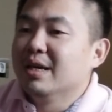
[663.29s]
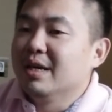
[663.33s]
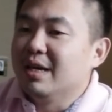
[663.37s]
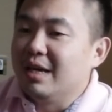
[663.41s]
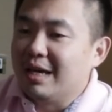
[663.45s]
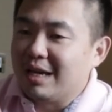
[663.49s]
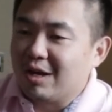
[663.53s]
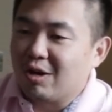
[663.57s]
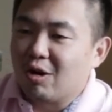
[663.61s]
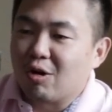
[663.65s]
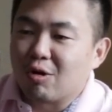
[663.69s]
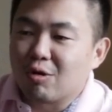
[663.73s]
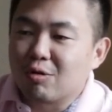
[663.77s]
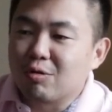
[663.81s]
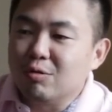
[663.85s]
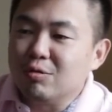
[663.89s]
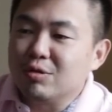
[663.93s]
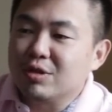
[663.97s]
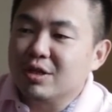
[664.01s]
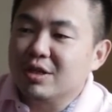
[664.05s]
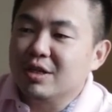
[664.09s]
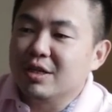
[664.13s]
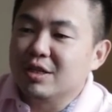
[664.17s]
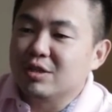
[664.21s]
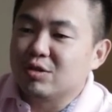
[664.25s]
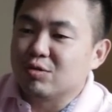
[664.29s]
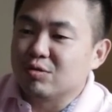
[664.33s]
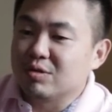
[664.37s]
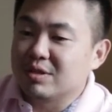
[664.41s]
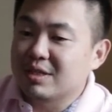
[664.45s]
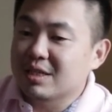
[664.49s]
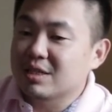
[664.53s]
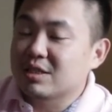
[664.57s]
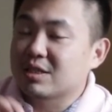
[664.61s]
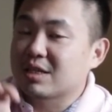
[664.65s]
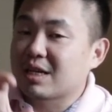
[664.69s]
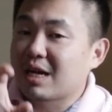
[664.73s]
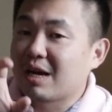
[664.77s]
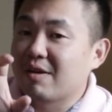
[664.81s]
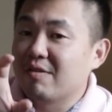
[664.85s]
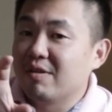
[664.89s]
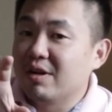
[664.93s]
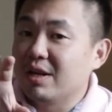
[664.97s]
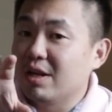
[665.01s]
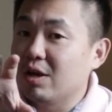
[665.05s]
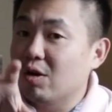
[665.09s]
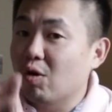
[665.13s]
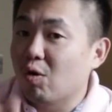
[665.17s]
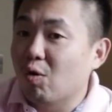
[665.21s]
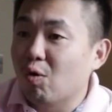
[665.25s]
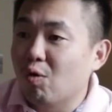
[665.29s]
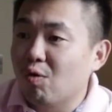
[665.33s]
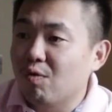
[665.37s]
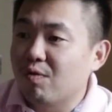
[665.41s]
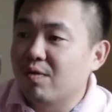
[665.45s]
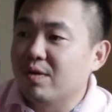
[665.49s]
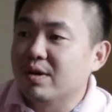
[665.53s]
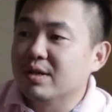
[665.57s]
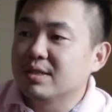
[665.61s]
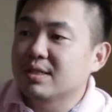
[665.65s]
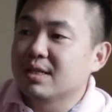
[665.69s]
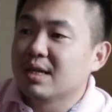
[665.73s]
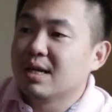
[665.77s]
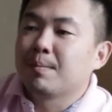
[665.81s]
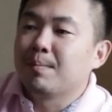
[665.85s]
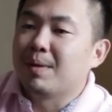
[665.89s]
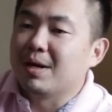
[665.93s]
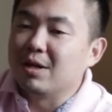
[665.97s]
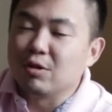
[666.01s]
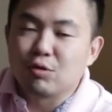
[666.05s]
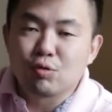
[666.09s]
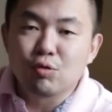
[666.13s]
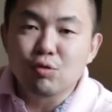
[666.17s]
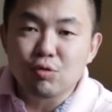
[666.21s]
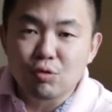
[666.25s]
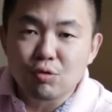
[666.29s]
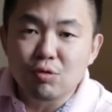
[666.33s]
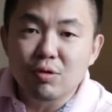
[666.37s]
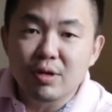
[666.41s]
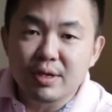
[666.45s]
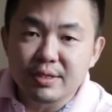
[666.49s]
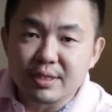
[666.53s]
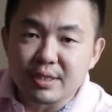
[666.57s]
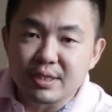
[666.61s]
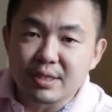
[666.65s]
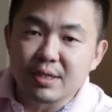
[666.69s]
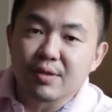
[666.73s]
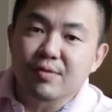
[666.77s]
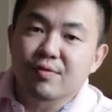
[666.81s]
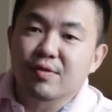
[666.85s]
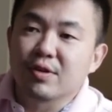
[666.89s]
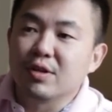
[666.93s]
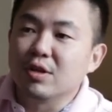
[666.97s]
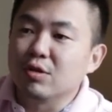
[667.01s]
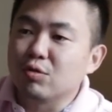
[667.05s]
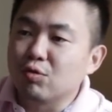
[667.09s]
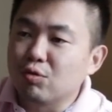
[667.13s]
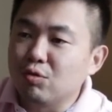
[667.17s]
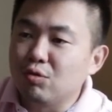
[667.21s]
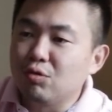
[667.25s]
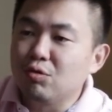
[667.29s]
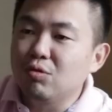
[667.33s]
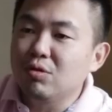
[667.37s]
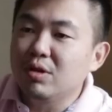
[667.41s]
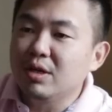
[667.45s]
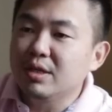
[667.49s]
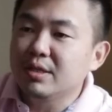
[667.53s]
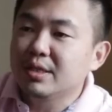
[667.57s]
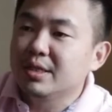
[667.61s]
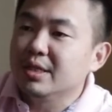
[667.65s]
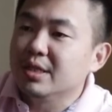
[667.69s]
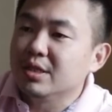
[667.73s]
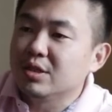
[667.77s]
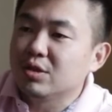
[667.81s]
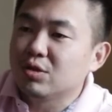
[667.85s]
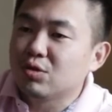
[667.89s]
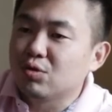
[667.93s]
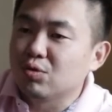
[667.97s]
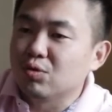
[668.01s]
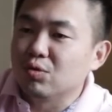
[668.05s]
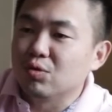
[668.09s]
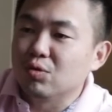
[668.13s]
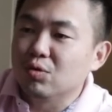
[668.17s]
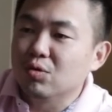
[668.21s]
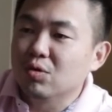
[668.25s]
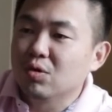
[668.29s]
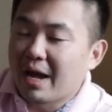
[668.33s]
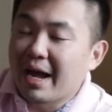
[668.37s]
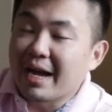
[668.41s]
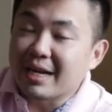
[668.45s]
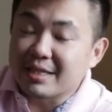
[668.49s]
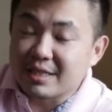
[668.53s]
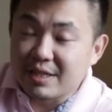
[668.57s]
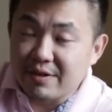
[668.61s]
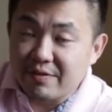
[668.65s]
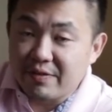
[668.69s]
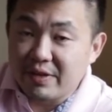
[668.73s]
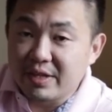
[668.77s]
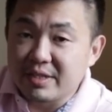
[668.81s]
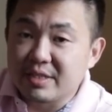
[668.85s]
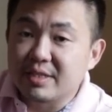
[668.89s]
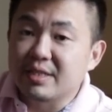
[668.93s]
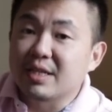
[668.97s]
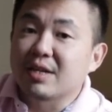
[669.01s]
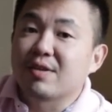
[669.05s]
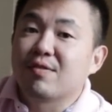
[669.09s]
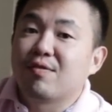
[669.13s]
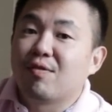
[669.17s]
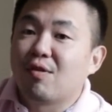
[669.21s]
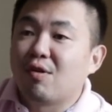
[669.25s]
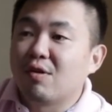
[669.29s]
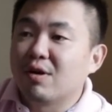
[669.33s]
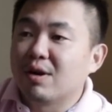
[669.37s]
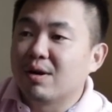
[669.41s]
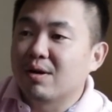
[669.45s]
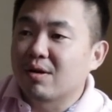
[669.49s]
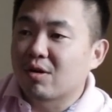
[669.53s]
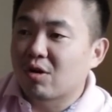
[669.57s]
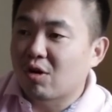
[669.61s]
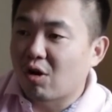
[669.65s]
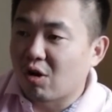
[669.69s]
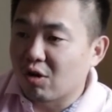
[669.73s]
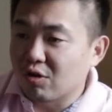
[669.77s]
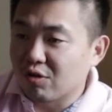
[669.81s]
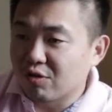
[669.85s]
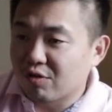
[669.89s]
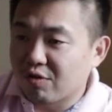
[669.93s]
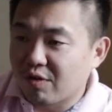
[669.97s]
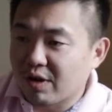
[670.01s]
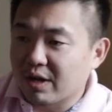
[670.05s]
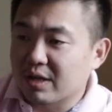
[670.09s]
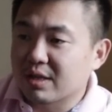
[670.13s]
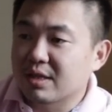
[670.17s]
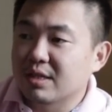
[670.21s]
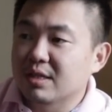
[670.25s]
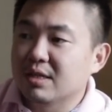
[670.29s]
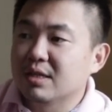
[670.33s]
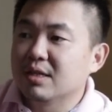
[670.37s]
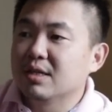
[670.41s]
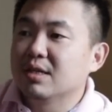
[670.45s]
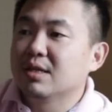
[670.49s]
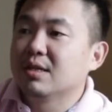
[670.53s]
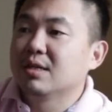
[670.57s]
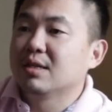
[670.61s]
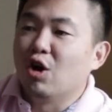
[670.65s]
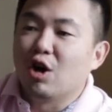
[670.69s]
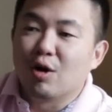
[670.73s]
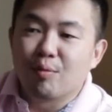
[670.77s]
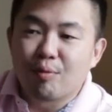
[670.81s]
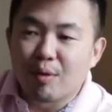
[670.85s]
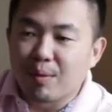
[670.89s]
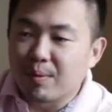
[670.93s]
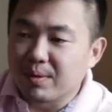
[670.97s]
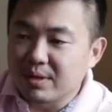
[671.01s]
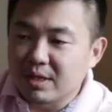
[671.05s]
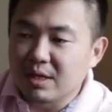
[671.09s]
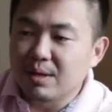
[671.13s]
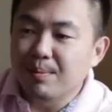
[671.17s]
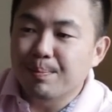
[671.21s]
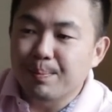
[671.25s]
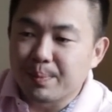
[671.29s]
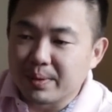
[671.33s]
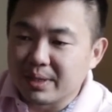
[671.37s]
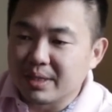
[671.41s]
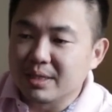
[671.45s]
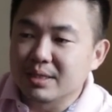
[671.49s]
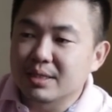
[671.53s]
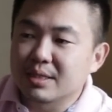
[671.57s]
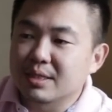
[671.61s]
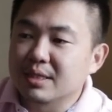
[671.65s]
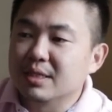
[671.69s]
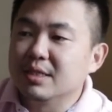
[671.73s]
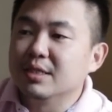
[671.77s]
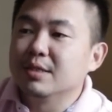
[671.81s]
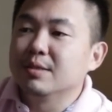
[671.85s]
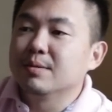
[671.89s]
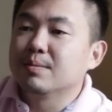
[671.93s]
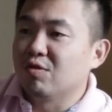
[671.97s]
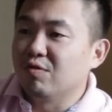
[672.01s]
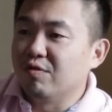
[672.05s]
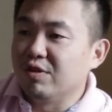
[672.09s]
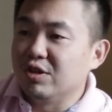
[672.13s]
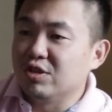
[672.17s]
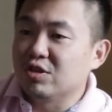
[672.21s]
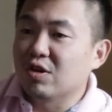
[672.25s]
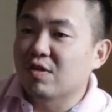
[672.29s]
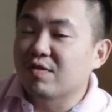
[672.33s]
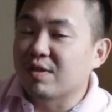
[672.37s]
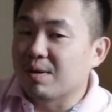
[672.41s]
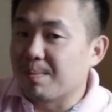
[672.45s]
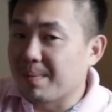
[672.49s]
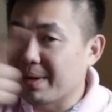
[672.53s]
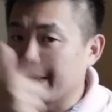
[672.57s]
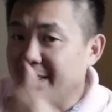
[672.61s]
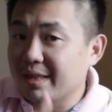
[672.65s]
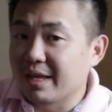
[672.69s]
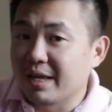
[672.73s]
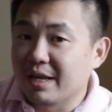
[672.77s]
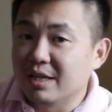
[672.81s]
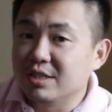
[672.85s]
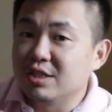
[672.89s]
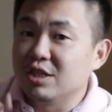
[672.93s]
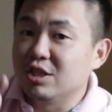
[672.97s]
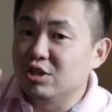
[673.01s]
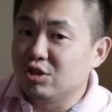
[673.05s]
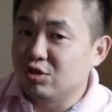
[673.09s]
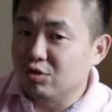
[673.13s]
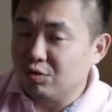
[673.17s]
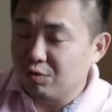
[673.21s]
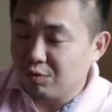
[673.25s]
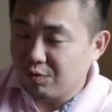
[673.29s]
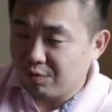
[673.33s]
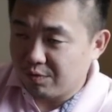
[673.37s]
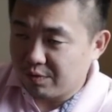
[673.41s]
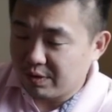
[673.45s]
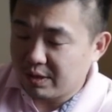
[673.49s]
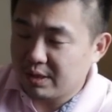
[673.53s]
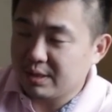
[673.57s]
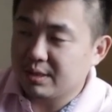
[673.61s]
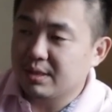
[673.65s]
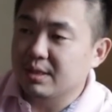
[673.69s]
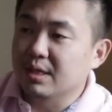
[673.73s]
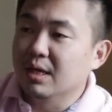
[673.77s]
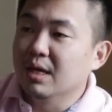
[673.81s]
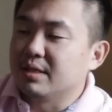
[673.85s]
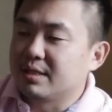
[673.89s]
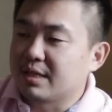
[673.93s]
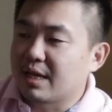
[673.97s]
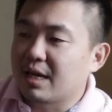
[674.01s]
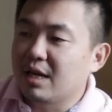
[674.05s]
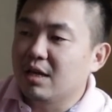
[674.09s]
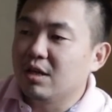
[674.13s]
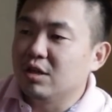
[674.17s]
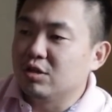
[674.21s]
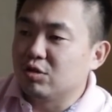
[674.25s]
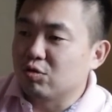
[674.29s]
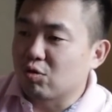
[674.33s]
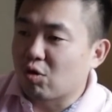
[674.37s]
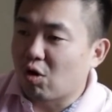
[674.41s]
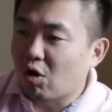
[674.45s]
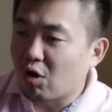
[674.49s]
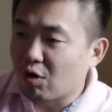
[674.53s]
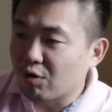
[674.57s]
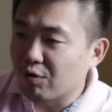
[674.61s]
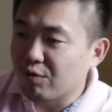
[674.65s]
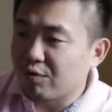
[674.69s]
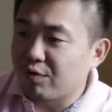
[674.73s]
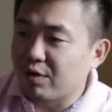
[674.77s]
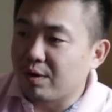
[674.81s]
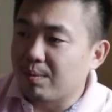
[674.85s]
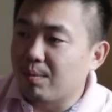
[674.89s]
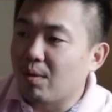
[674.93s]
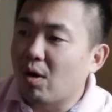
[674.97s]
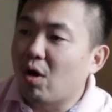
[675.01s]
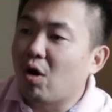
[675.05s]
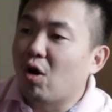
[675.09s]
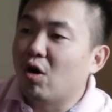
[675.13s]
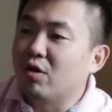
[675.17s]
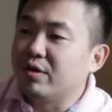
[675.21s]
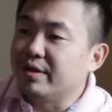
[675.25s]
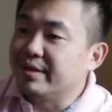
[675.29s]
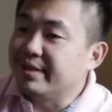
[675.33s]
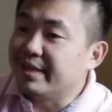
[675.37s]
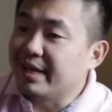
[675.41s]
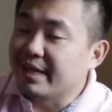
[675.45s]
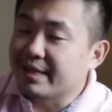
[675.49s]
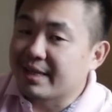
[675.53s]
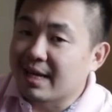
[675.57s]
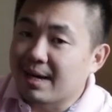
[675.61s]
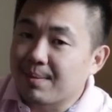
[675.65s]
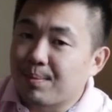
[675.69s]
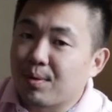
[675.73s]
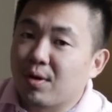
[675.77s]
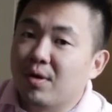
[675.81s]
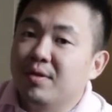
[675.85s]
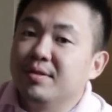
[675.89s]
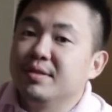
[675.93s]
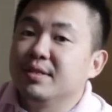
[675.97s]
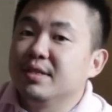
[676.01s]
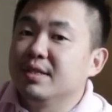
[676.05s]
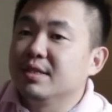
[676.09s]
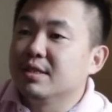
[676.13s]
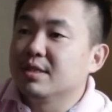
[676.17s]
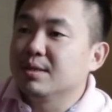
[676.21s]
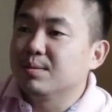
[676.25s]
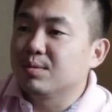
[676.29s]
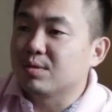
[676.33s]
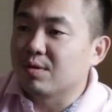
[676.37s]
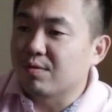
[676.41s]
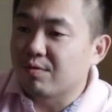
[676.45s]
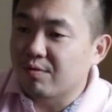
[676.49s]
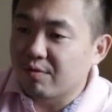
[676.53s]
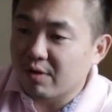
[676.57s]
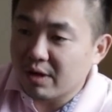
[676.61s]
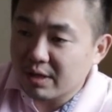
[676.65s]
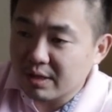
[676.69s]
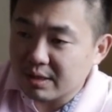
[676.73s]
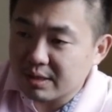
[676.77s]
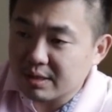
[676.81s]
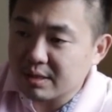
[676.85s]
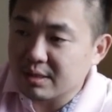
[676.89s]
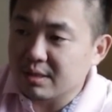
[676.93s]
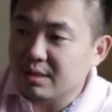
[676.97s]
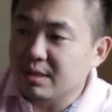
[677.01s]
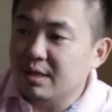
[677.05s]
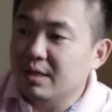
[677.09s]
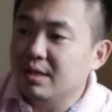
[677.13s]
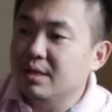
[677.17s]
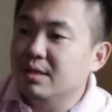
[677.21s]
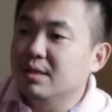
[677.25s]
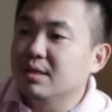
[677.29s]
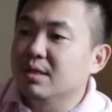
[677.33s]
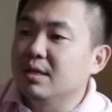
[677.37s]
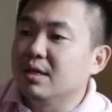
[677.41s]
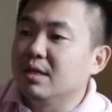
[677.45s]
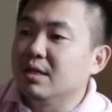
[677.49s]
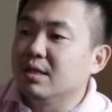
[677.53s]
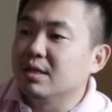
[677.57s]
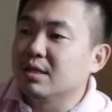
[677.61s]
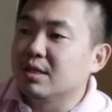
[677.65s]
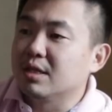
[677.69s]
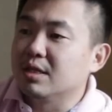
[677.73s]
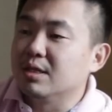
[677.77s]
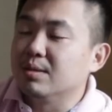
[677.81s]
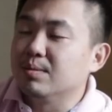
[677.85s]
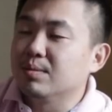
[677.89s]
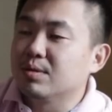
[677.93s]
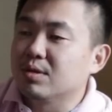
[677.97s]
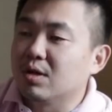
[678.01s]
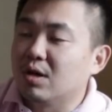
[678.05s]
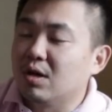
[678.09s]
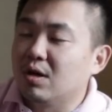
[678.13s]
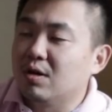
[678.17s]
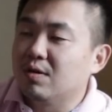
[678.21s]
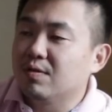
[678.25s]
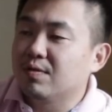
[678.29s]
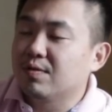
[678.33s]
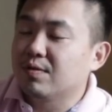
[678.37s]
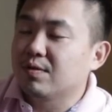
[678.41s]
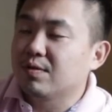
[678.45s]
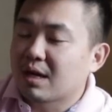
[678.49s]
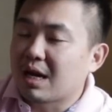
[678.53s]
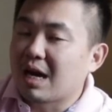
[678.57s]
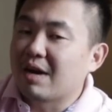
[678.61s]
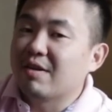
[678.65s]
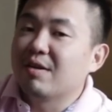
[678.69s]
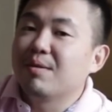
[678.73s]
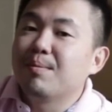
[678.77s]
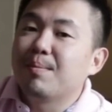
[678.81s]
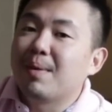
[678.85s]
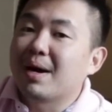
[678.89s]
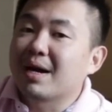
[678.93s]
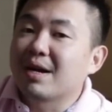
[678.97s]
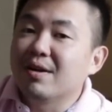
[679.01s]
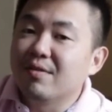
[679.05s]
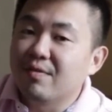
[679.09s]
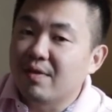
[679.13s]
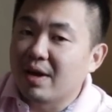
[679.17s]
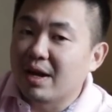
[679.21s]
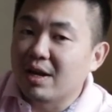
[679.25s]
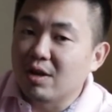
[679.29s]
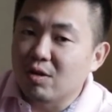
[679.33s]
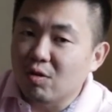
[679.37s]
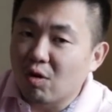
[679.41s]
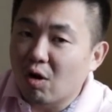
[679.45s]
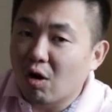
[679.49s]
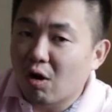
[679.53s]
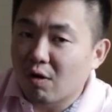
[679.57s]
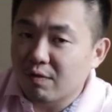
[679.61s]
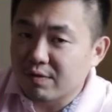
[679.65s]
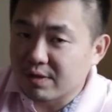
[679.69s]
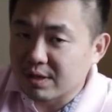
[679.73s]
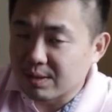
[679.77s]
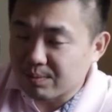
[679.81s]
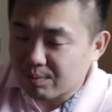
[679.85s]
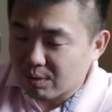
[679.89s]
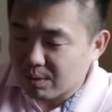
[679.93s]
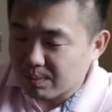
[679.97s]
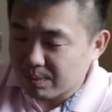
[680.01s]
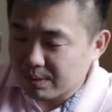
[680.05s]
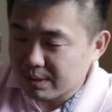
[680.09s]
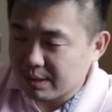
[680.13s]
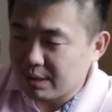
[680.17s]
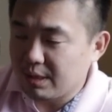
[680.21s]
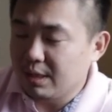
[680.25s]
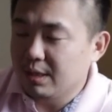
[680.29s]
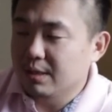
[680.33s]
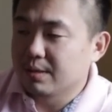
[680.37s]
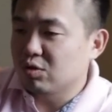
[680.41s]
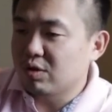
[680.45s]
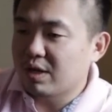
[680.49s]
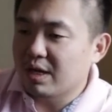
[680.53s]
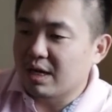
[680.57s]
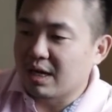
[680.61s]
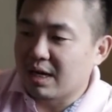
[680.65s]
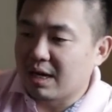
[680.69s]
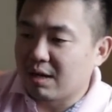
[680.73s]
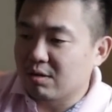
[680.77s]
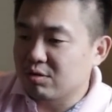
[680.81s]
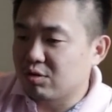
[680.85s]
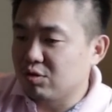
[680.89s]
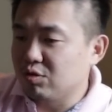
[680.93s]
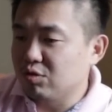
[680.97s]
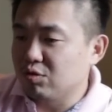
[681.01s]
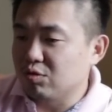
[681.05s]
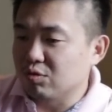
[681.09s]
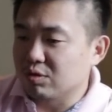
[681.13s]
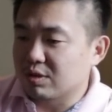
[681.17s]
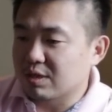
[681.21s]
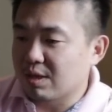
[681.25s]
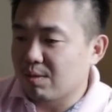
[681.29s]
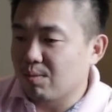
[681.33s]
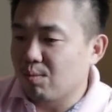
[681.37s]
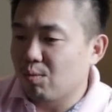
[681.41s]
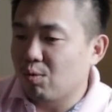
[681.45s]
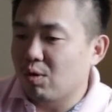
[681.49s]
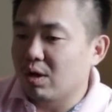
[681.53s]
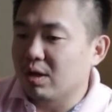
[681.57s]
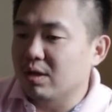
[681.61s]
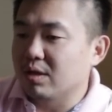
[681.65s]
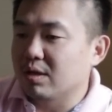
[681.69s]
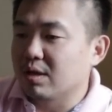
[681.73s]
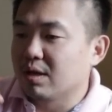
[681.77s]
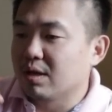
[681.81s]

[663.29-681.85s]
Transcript: In conclusion, is to just currently hold first, but the to-do list is different. The to-do list is to actively seek for a contractor or a property person to resolve the maintenance issue first. The second is to confirm all the data points in terms of rental yield, in terms of current market value of the property, so that allows you to somewhat